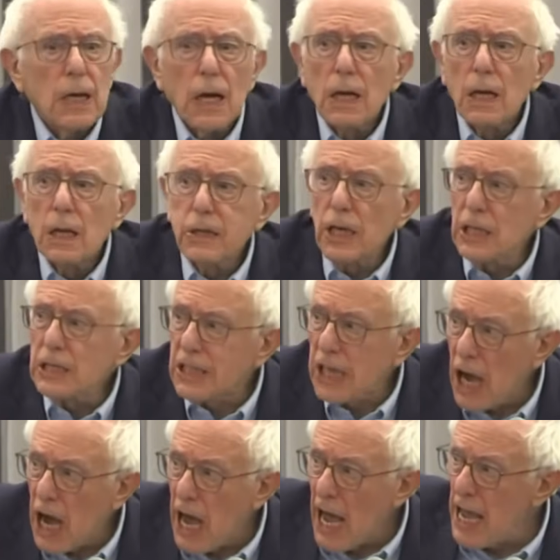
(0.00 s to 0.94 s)
The
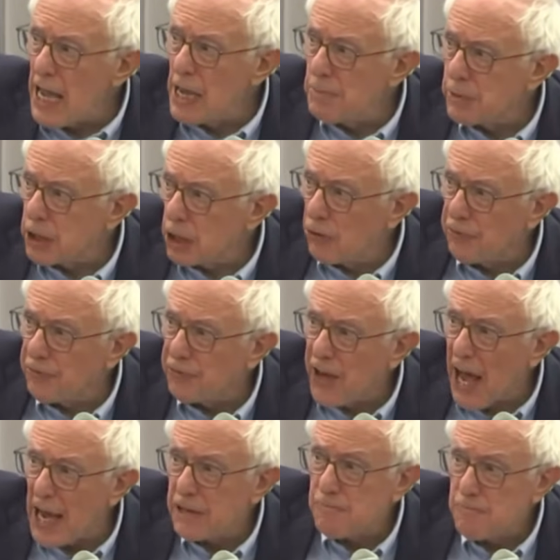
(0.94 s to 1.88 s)
time to
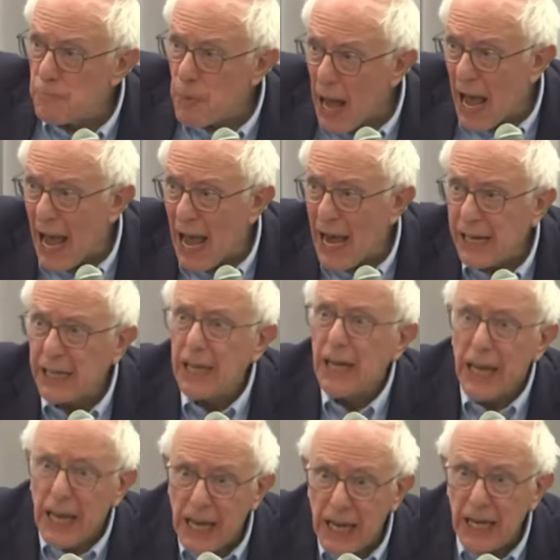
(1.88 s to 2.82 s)
fight back
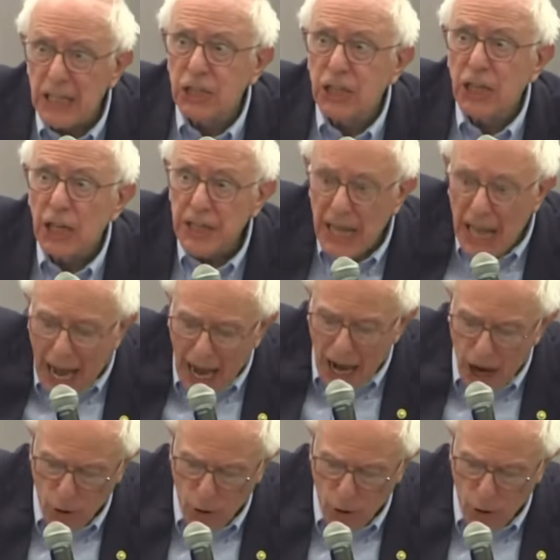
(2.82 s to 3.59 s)
is now.